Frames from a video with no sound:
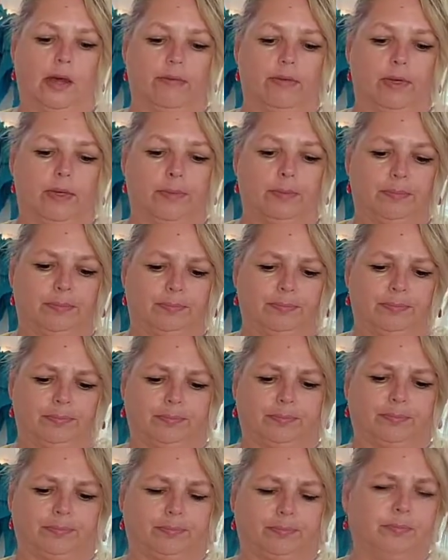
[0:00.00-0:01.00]
love it,
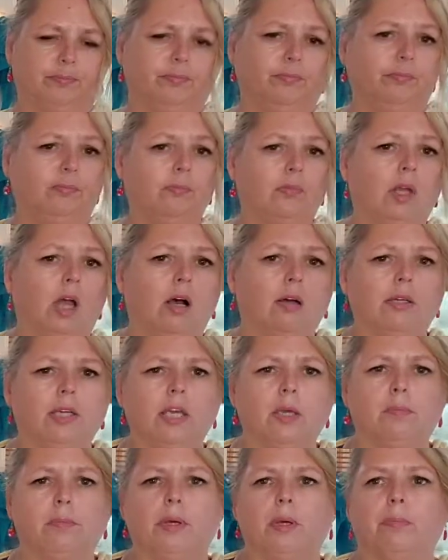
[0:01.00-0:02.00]
I'll
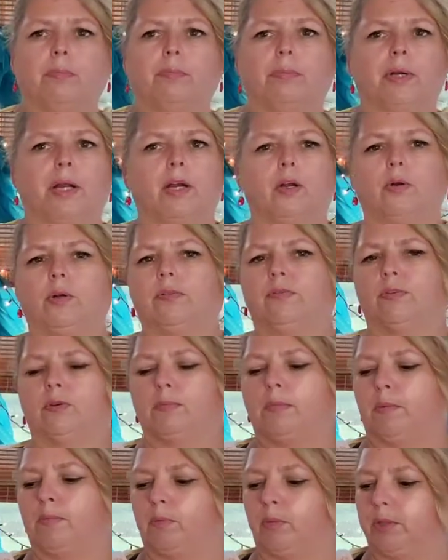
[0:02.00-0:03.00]
keep it, but I don't even
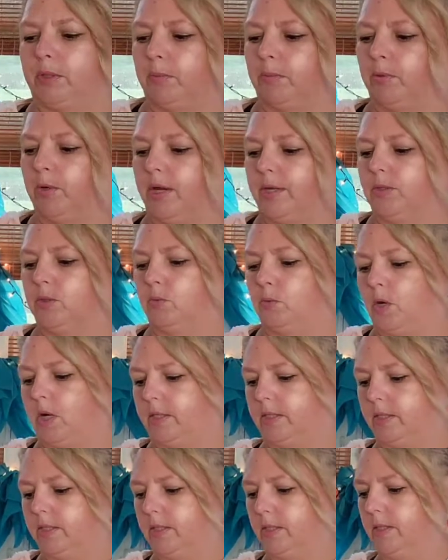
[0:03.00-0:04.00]
remember what the price
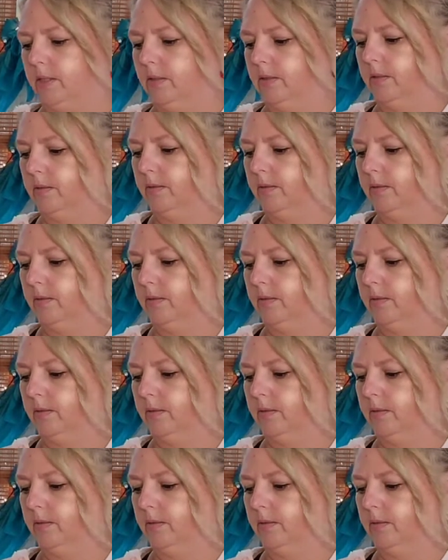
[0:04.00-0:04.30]
was.